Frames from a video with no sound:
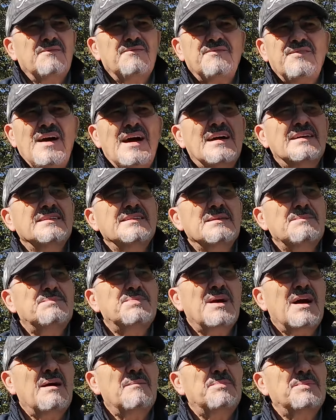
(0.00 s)
find the
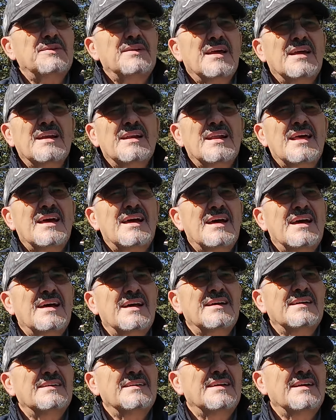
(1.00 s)
property
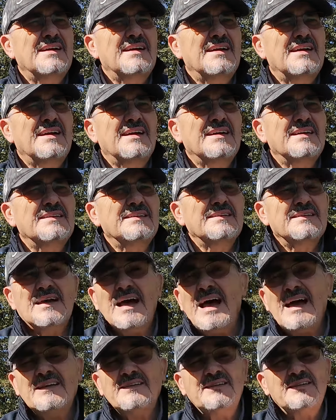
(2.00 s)
online, and
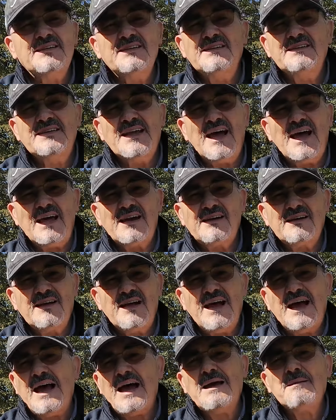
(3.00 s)
I did that.
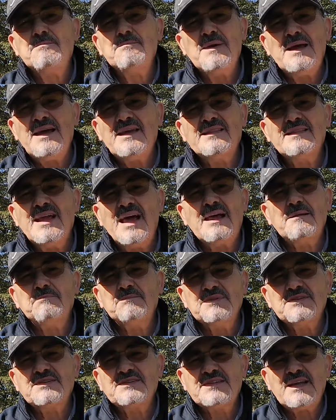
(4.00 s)
I made that
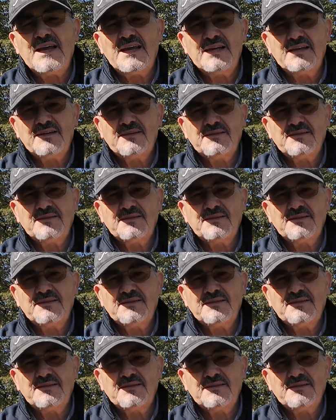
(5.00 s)
mistake.